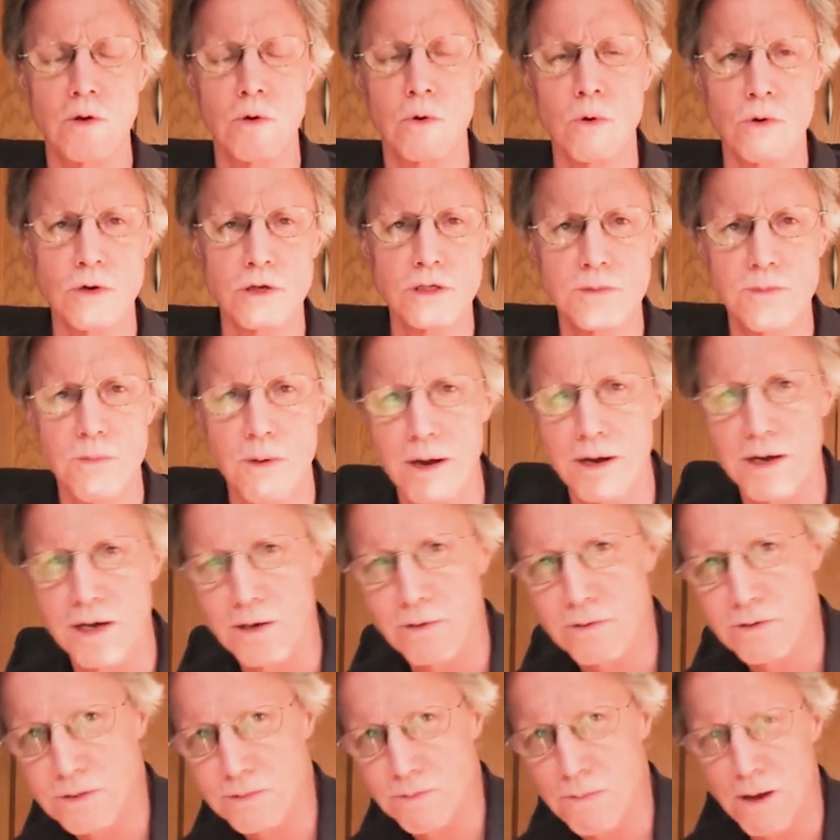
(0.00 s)

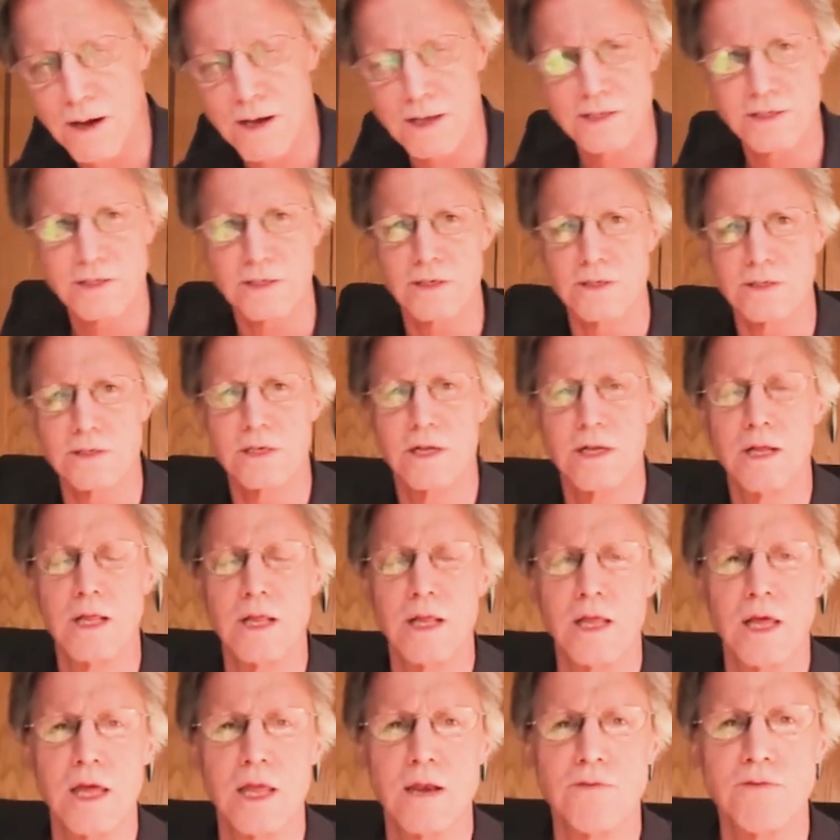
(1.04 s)
corresponding responses
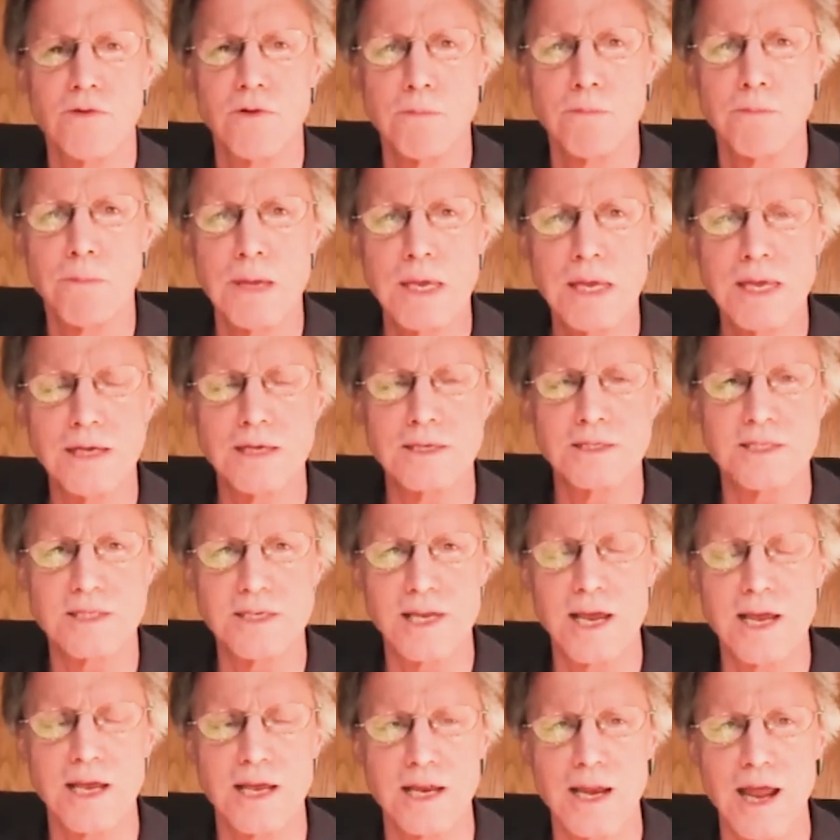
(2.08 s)
and if you're being and
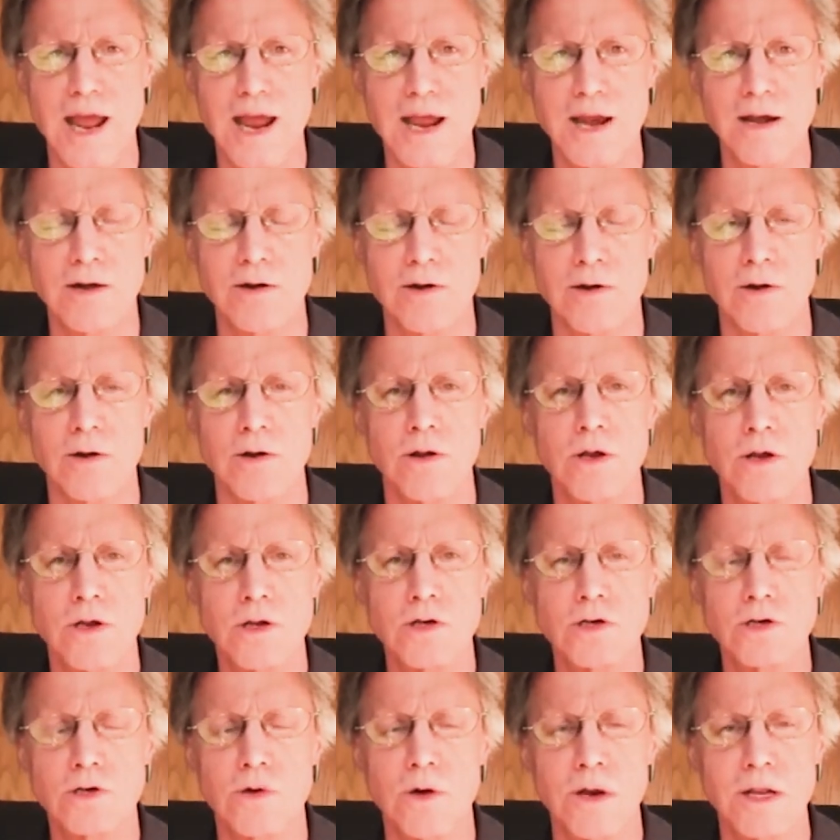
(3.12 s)
staying in anger
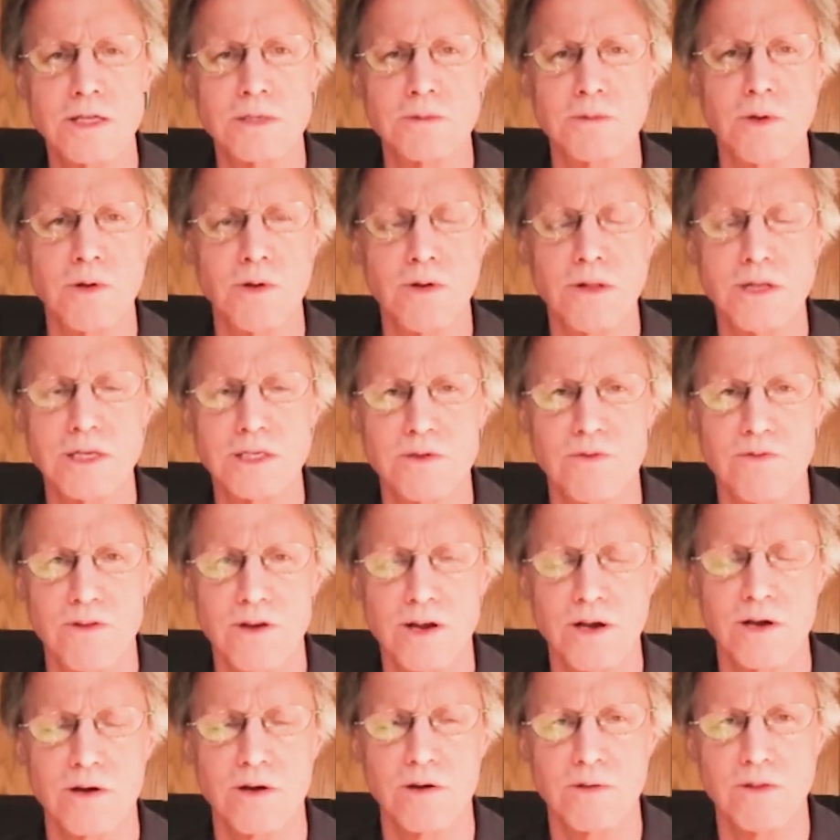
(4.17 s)
you're transmuting these
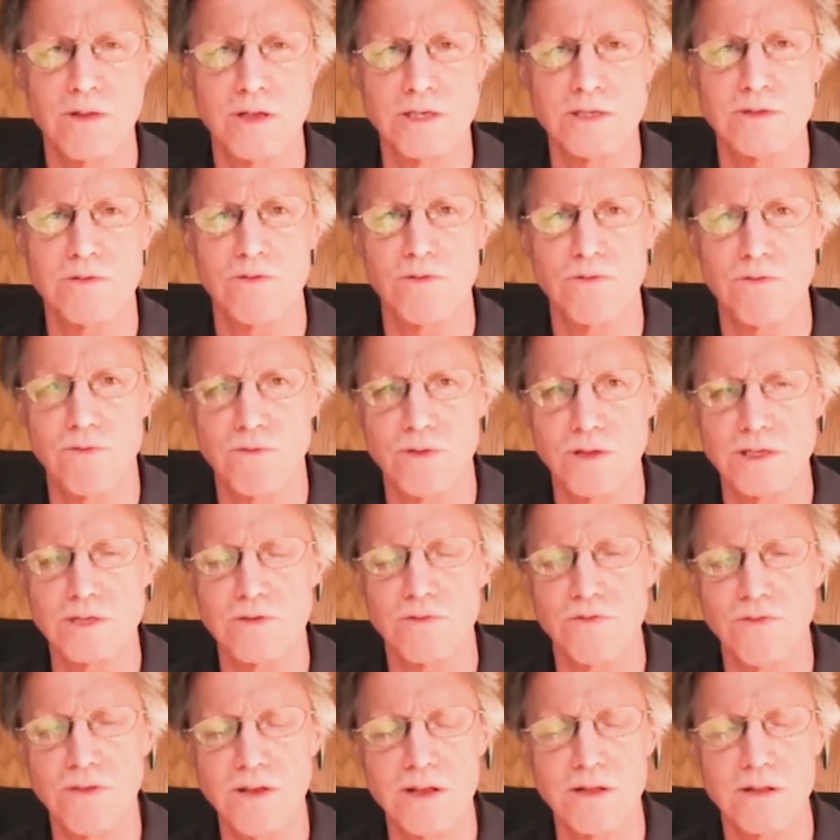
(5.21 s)
finger these
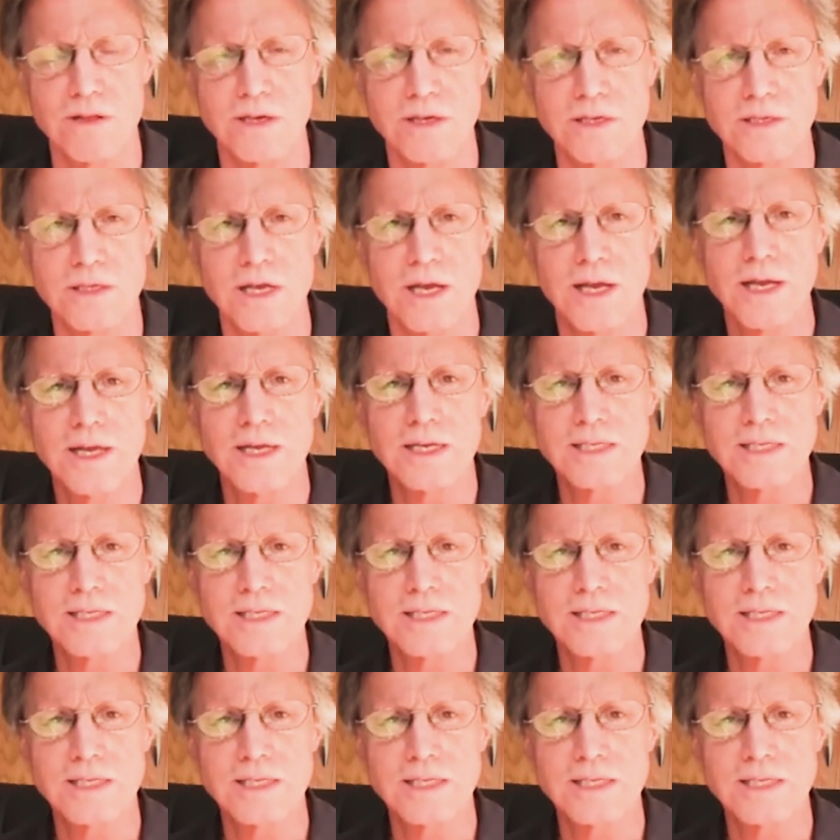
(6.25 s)
these feelings